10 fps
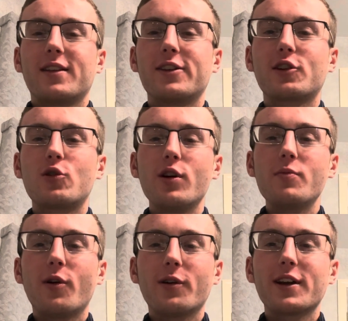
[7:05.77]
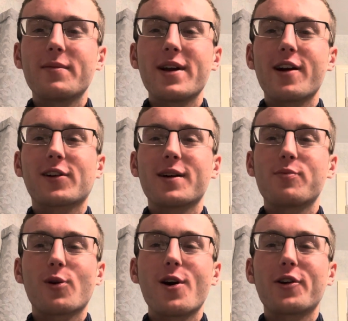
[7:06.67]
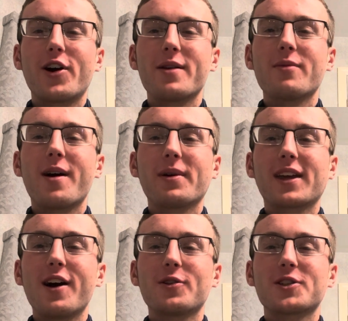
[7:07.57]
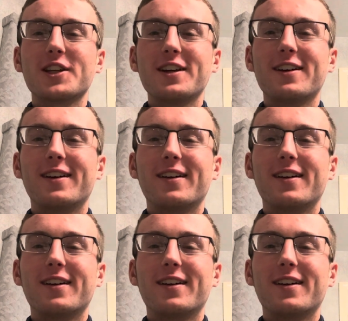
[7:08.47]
The Good Morning America brought on Mama Kelce,